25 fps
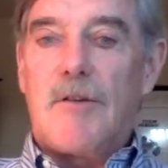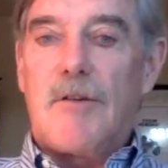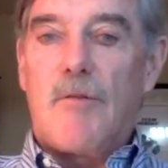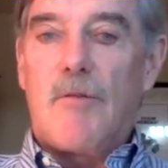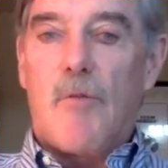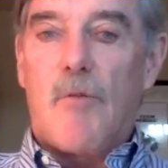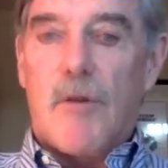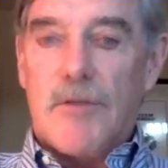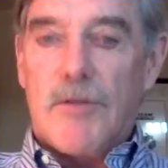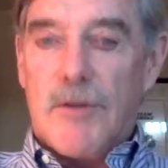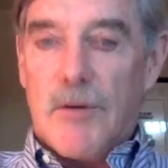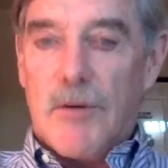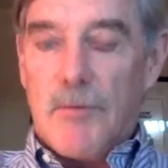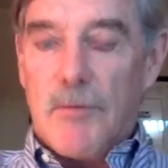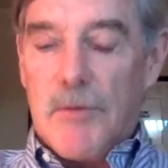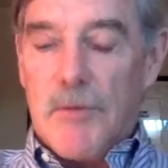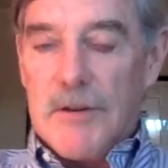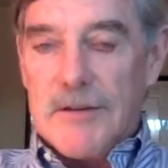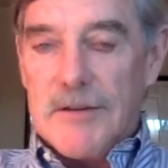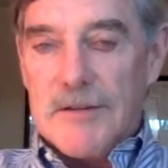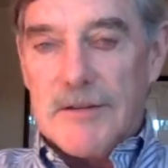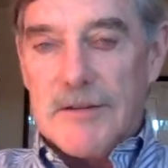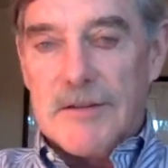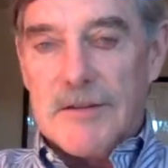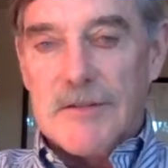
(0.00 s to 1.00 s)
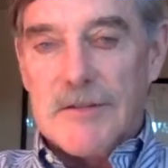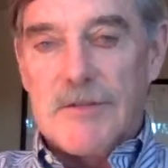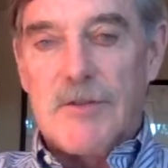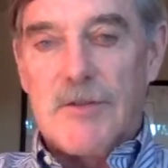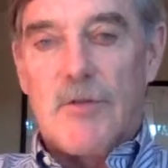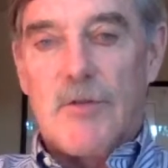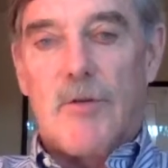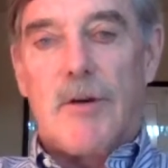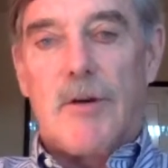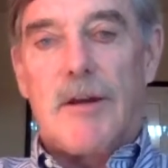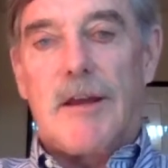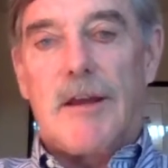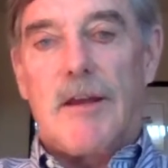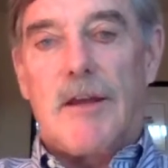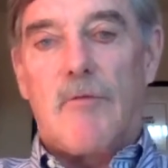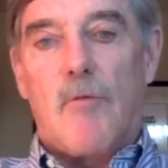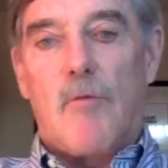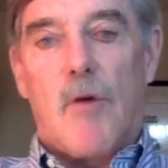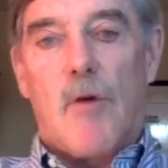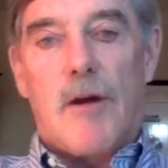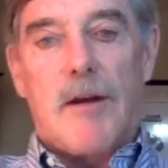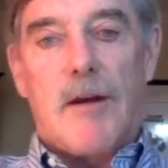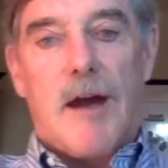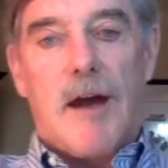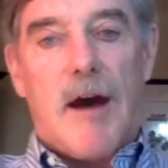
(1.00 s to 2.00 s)
what their business is doing, and
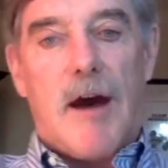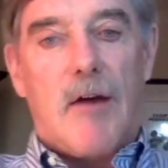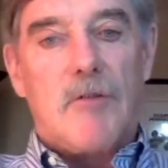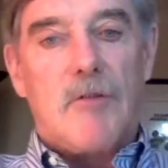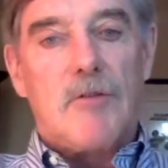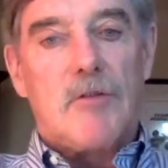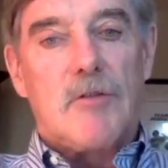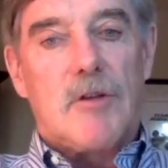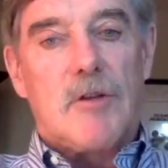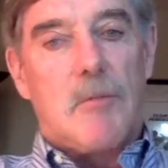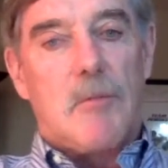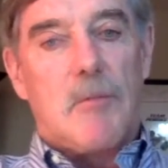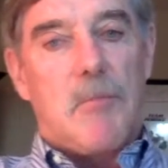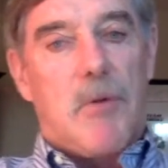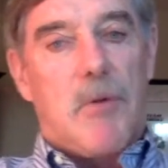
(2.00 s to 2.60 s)
how you can